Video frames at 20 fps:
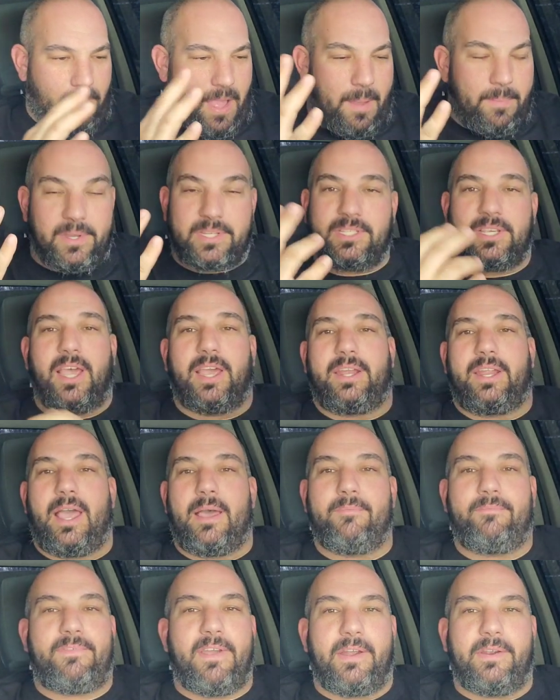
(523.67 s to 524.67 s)
I'm excited.
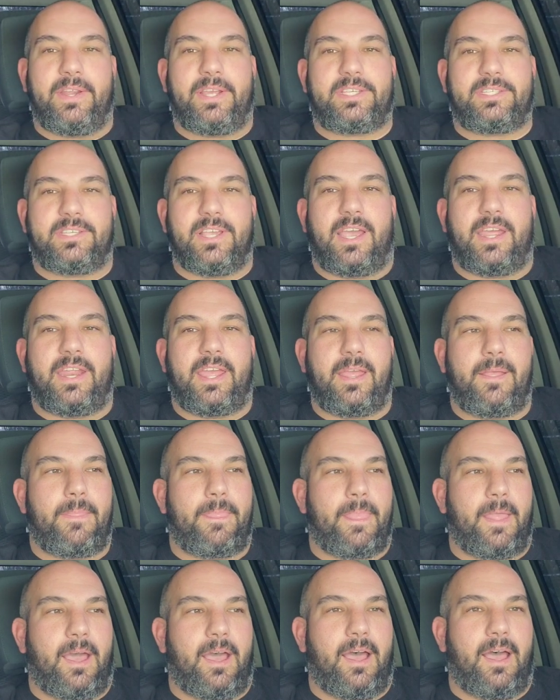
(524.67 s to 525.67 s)
I'm very excited.
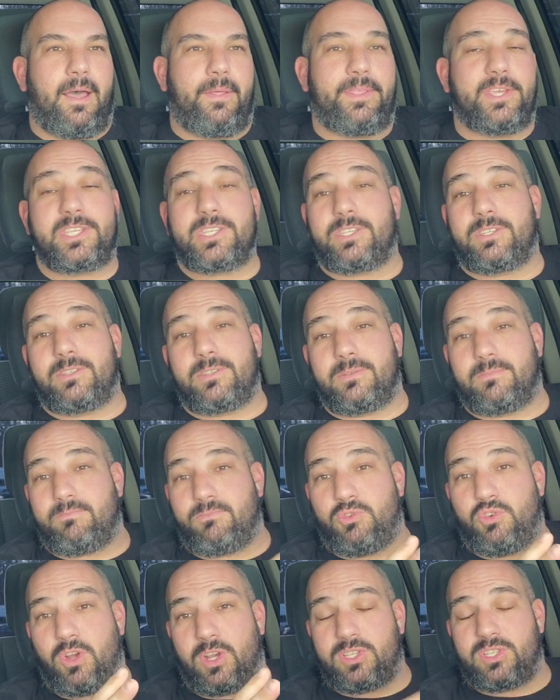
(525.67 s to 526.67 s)
This
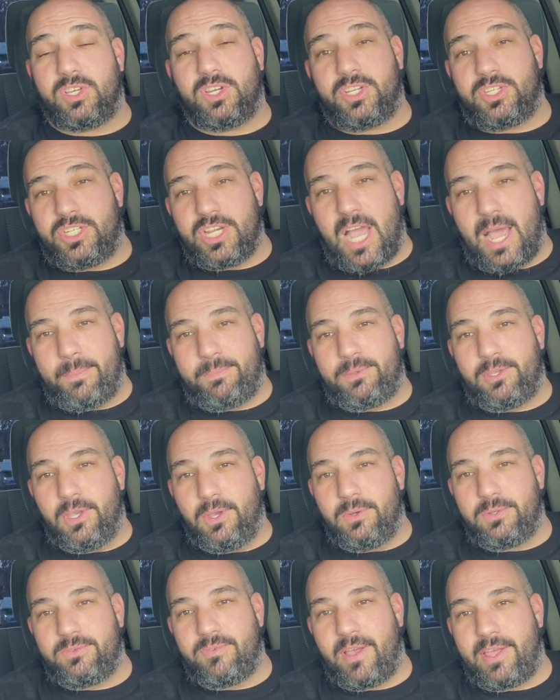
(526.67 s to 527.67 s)
truck's gonna chop
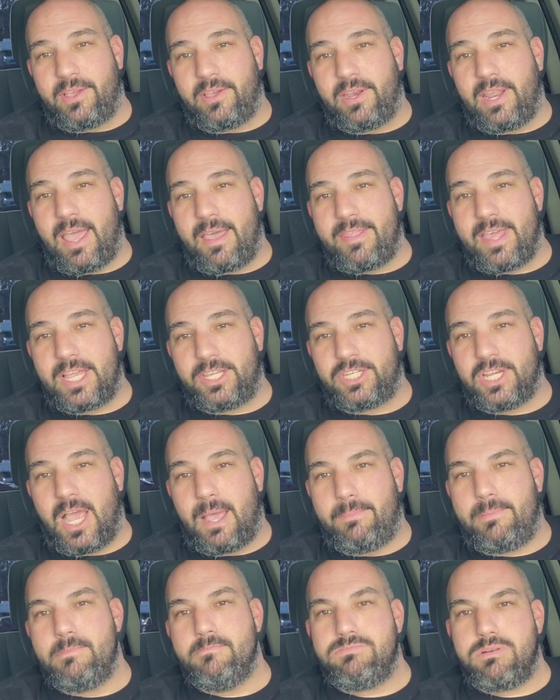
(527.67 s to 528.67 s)
too. It's finally gonna have that
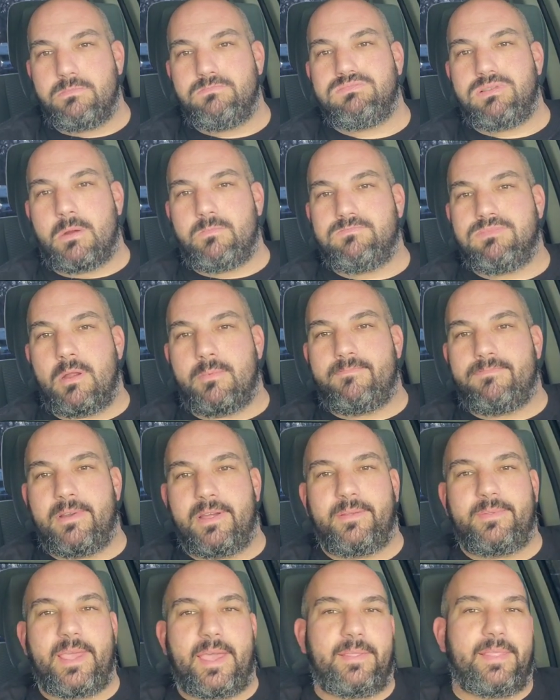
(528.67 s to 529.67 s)
choppy blah, blah, blah,
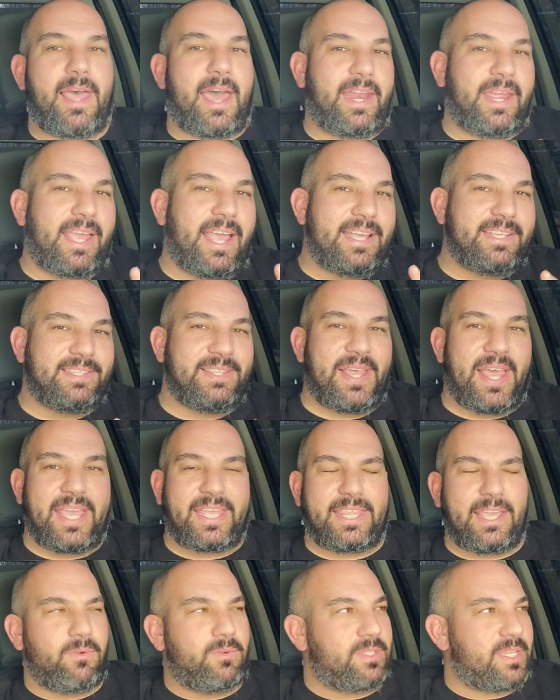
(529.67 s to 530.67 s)
blah, that a lot of guys
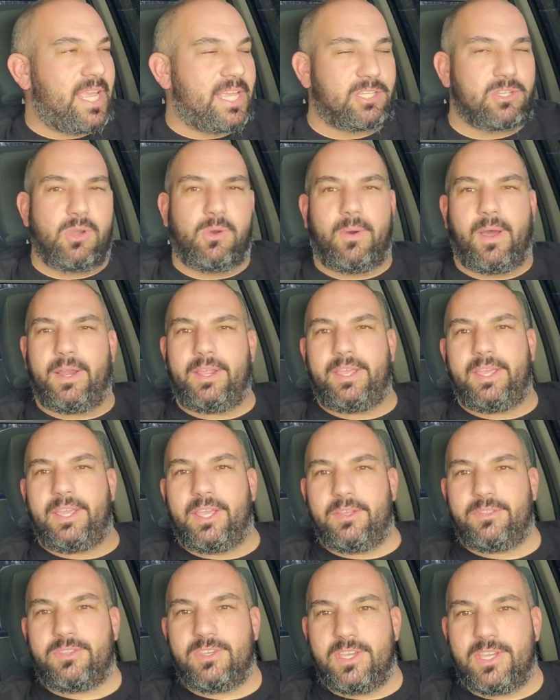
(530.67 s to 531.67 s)
like. I was asked, "Oh, why don't you
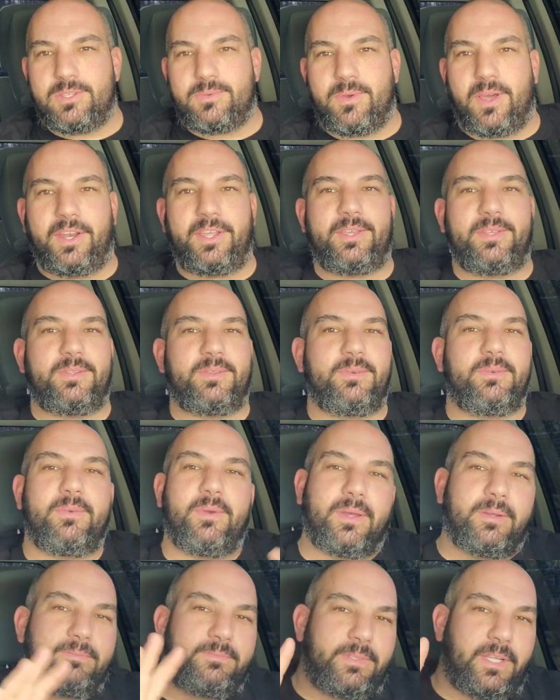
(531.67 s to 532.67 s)
get this? Why don't you do?"
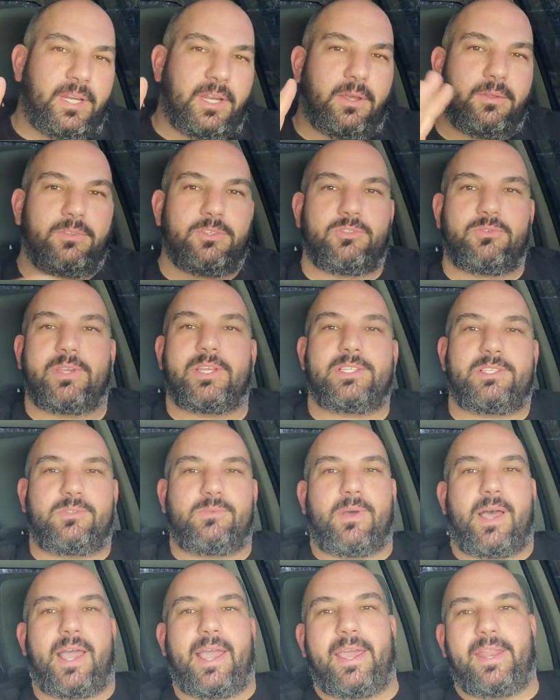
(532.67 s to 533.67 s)
Well, you know, there's
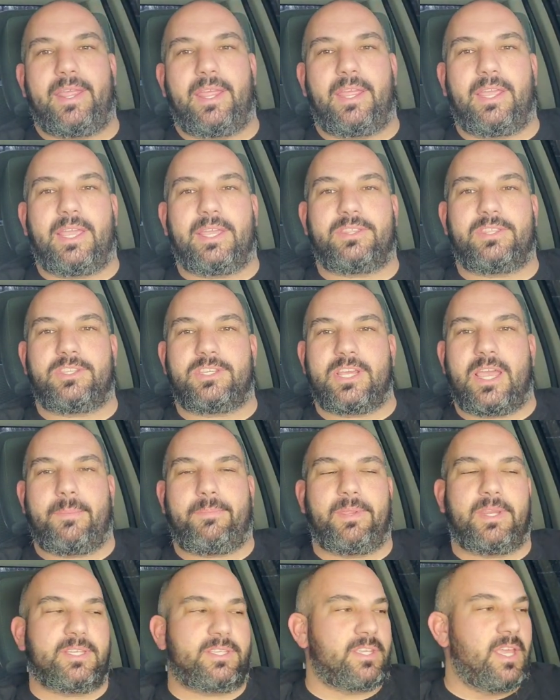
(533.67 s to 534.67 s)
reasons why I didn't get the
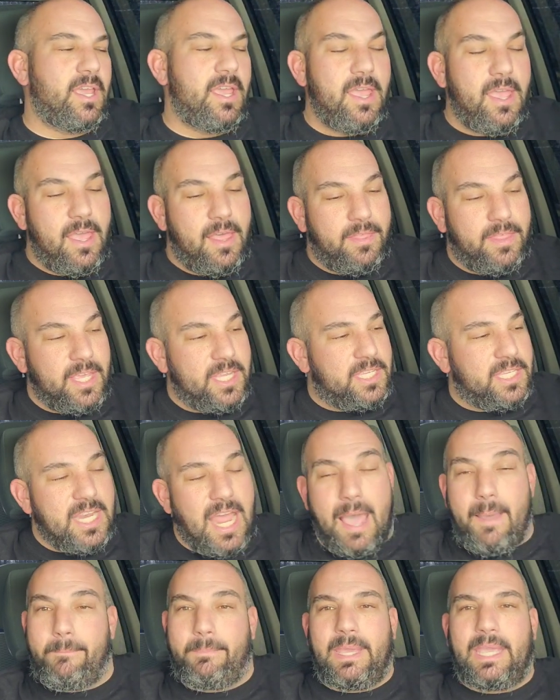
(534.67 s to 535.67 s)
choppiness. This
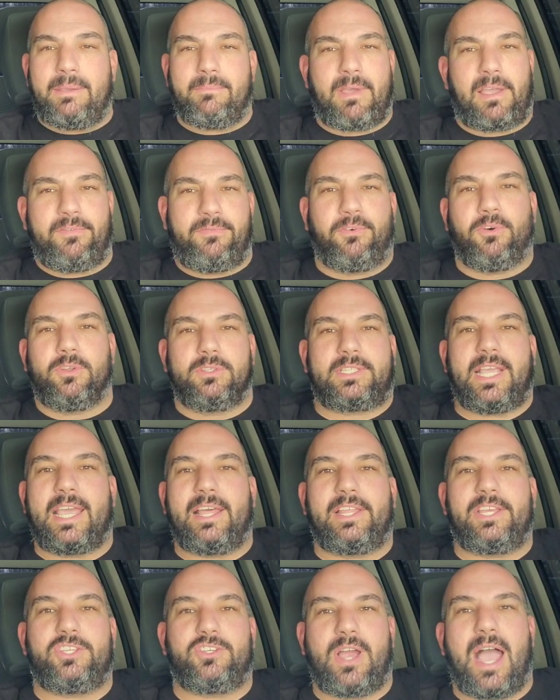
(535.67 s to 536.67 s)
not being my full
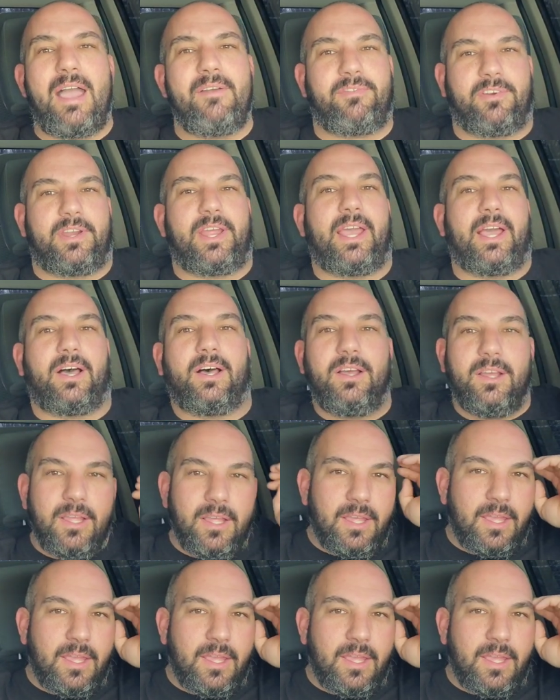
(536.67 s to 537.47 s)
daily driver now.